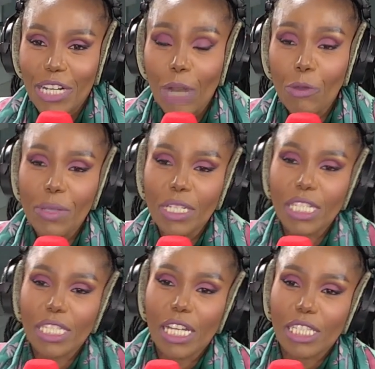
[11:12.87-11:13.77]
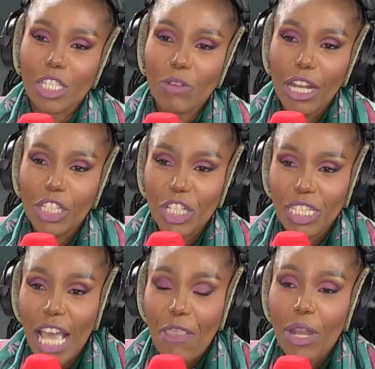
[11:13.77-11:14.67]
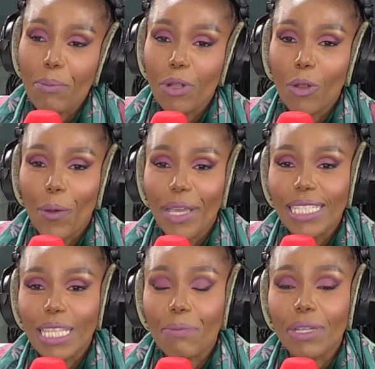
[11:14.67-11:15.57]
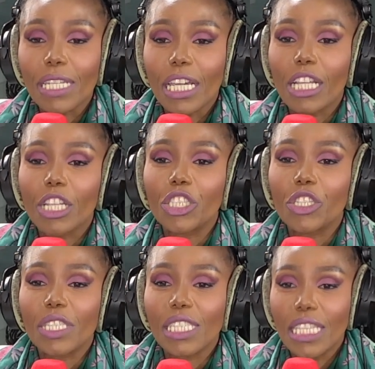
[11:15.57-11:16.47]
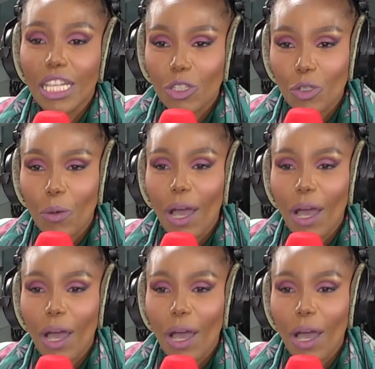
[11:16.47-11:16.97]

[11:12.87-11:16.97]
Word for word: And with me to discuss the strategies that employees in particular should seek to